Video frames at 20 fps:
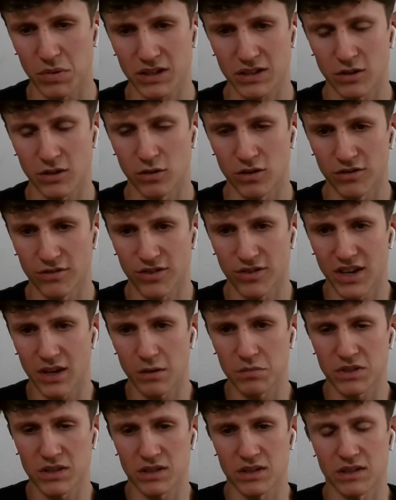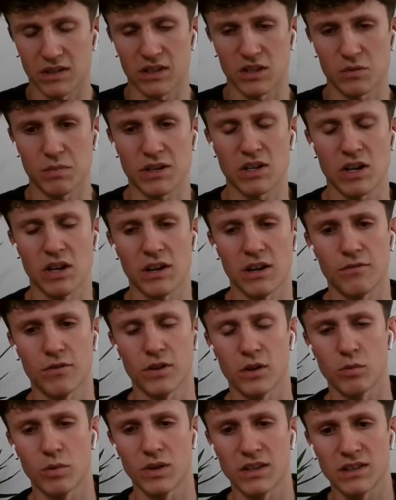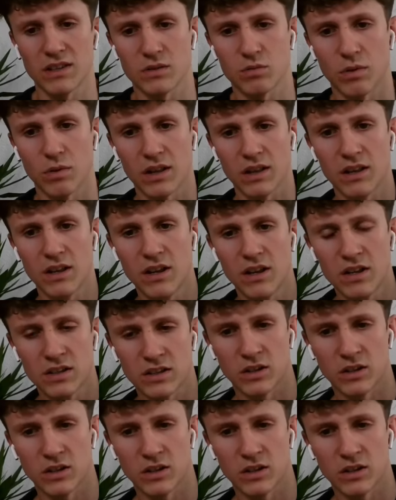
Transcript: big solar farms, and especially for the wind as well.